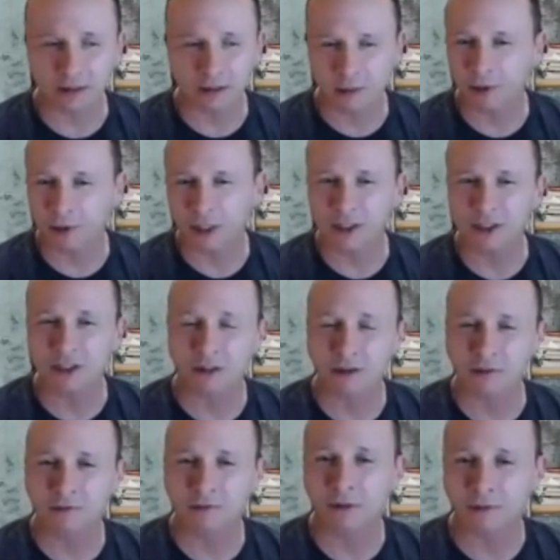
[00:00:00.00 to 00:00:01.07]
accumulation
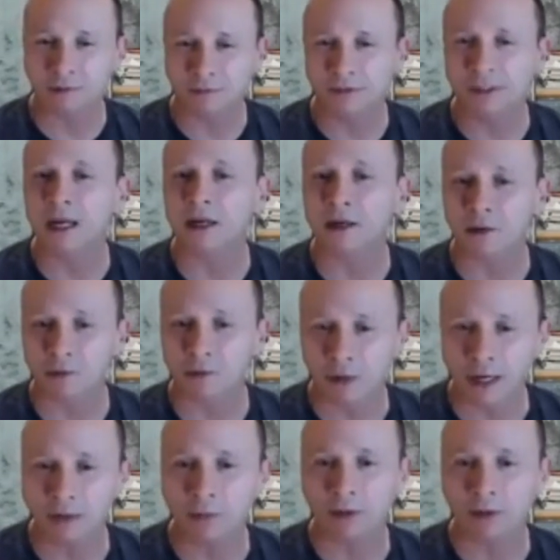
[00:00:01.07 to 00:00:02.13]
of data,
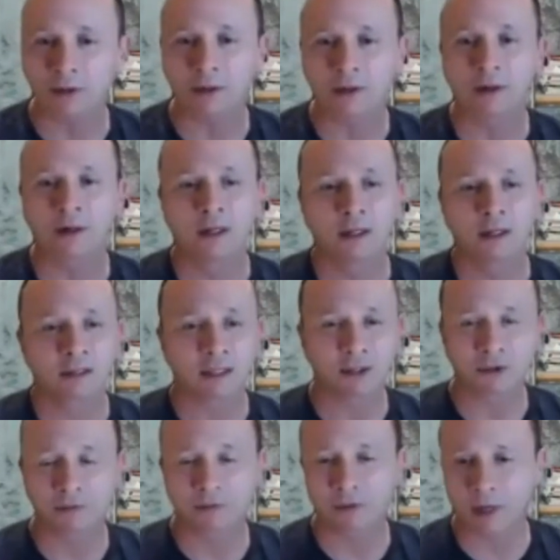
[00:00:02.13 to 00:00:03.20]
right? Whether that's
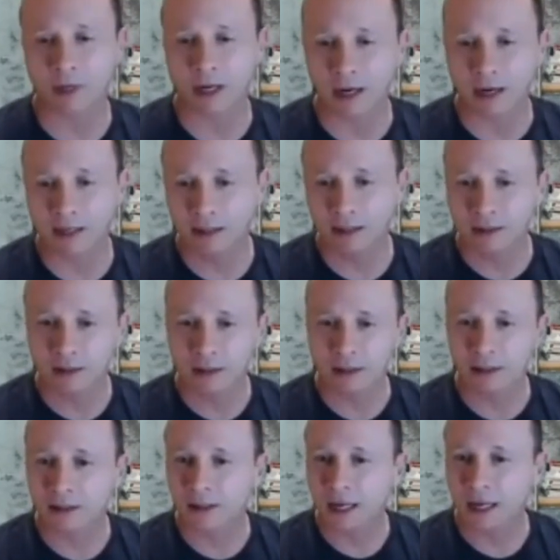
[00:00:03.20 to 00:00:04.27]
driven by
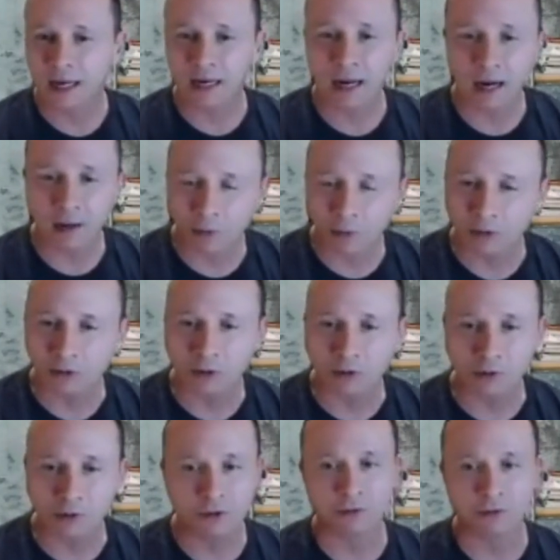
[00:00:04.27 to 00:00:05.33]
AI
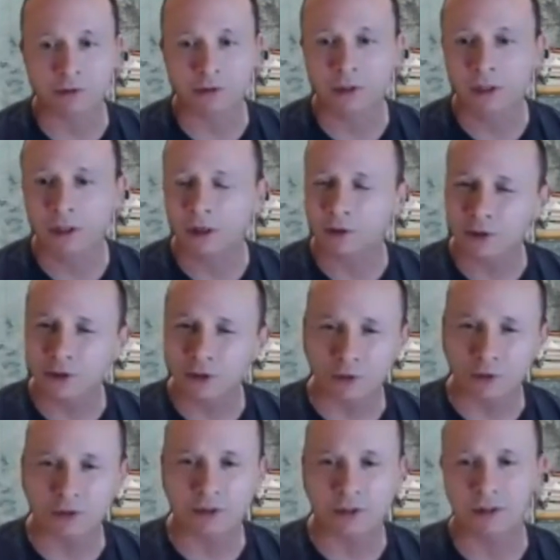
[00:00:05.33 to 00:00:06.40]
workloads or other
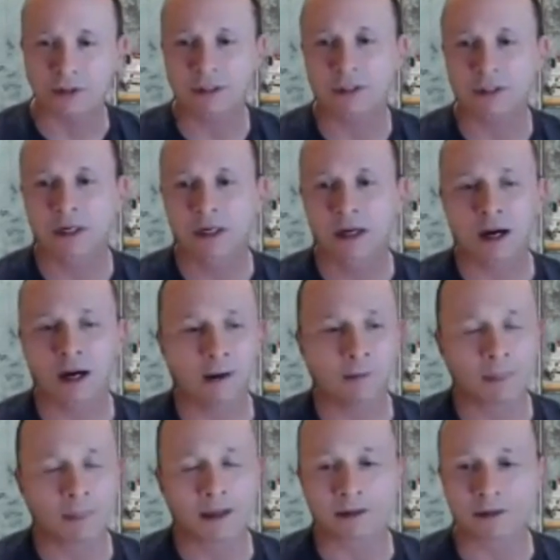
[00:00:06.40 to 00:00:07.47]
sources.
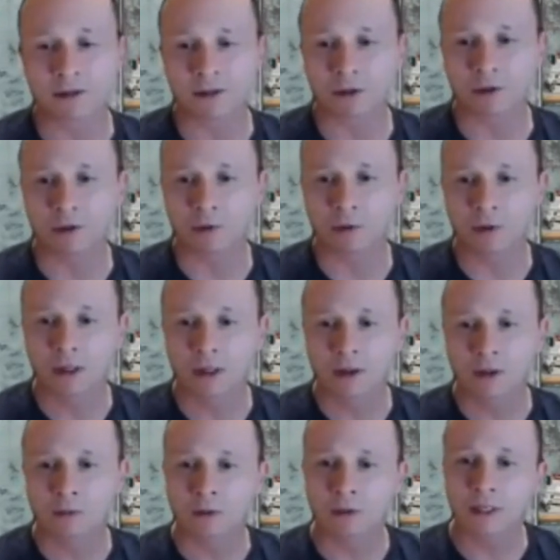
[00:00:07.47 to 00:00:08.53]
And so
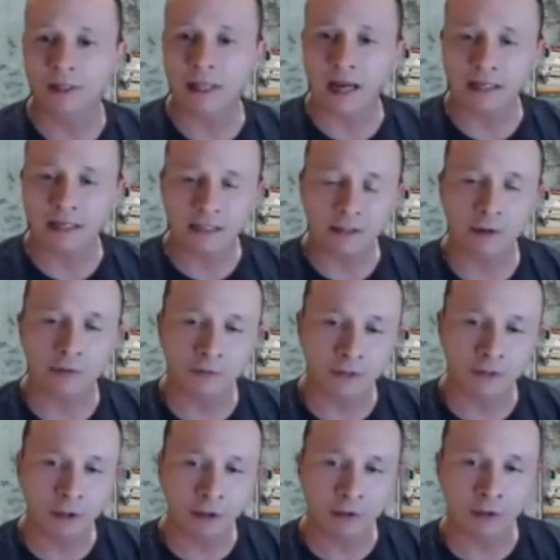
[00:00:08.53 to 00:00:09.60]
really that year over
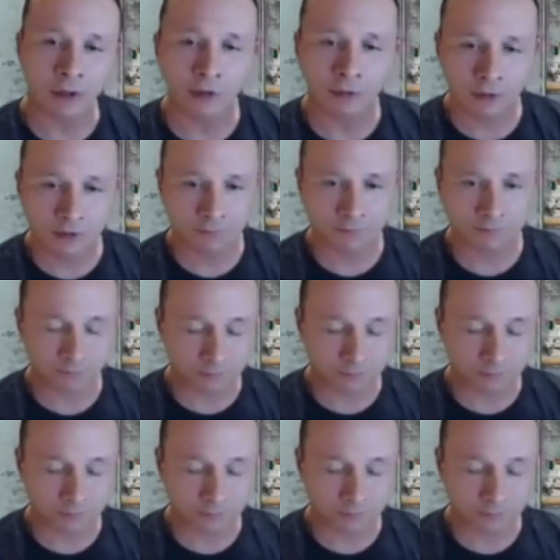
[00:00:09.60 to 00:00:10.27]
year growth,